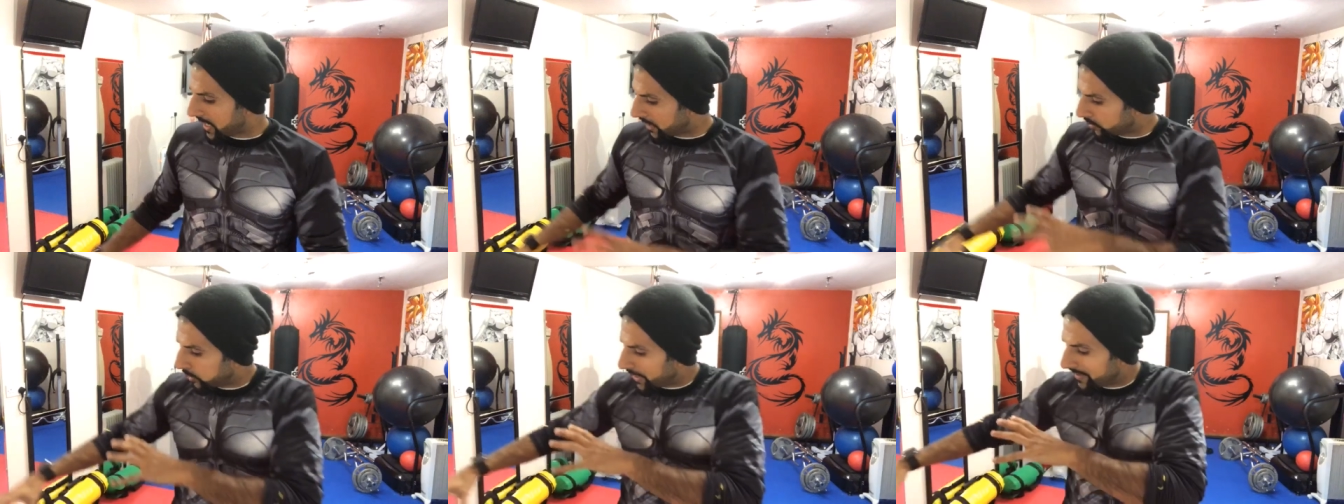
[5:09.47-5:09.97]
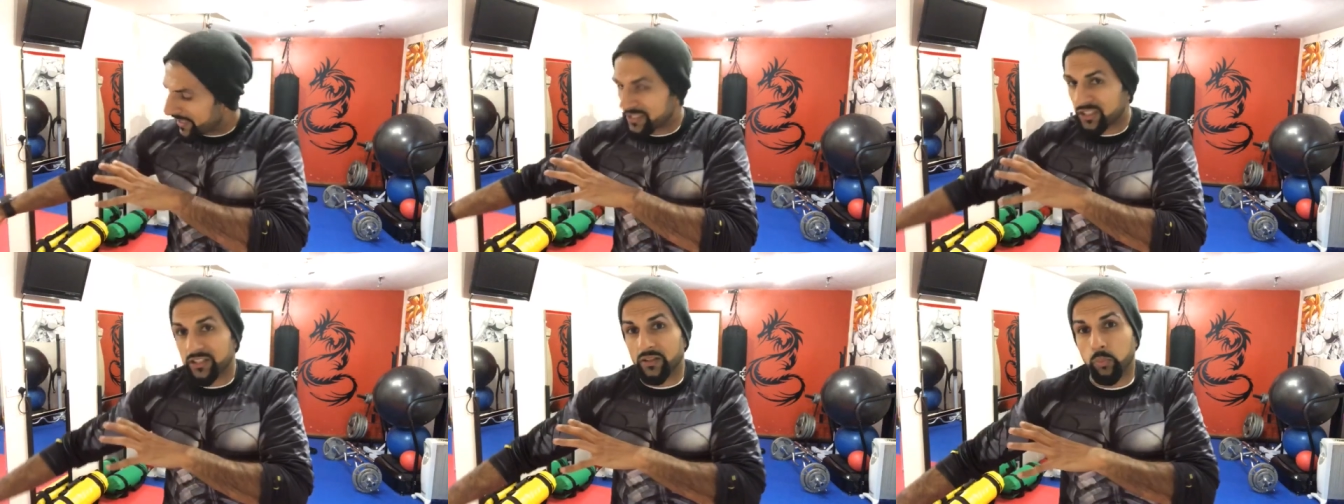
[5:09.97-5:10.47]
and
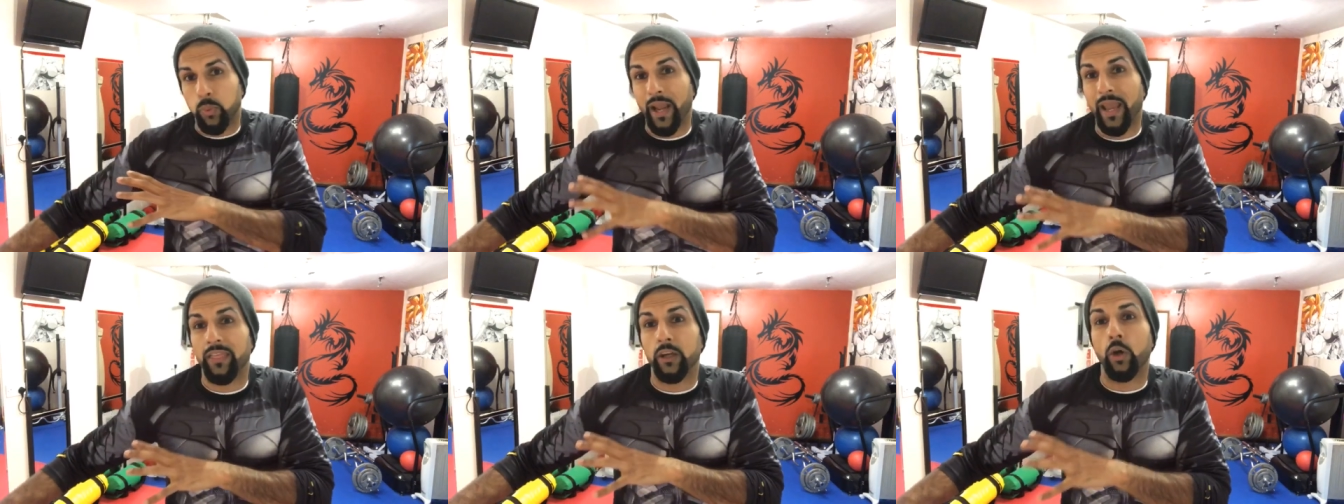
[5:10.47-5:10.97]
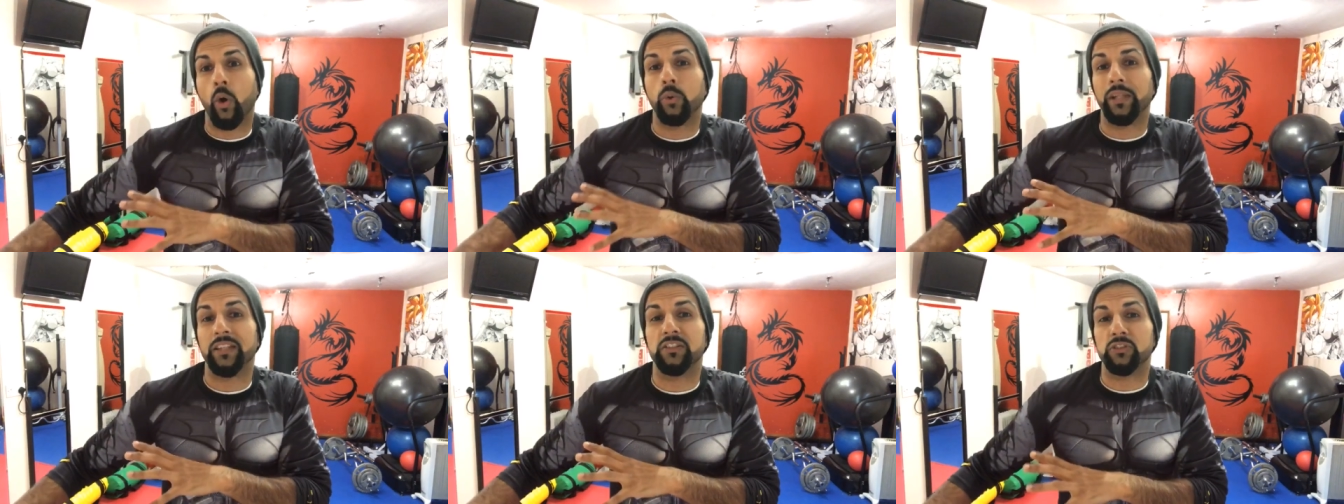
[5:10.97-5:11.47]
where the
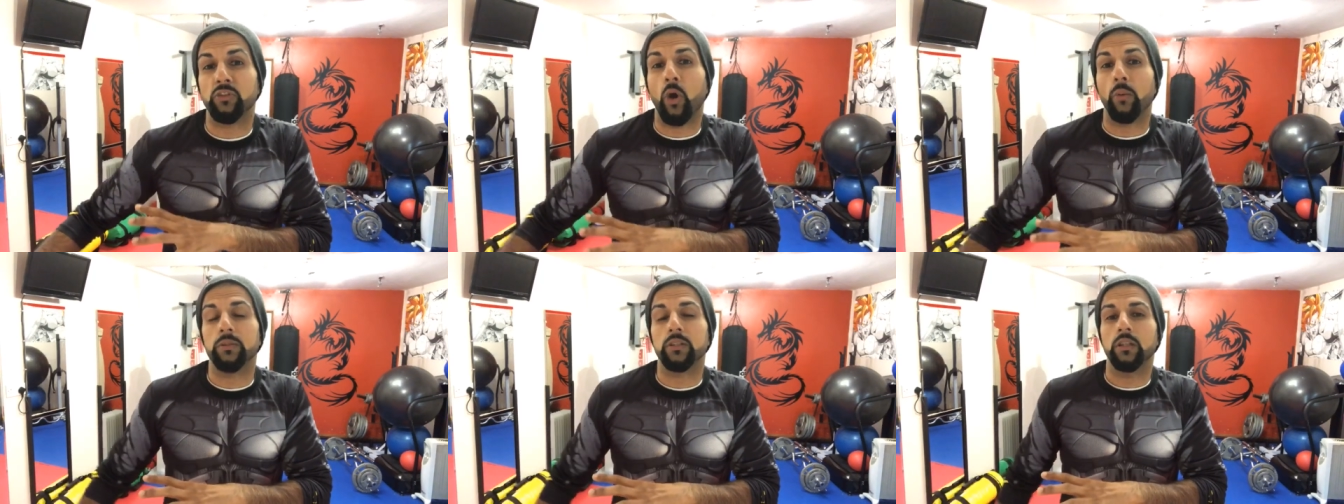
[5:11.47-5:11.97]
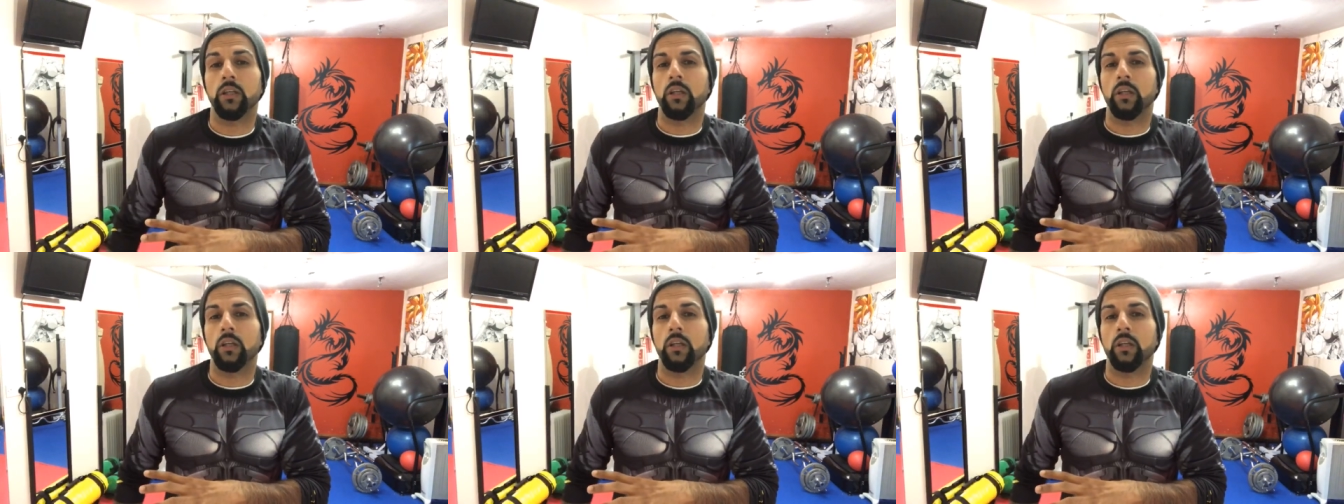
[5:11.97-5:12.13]
gold had stopped.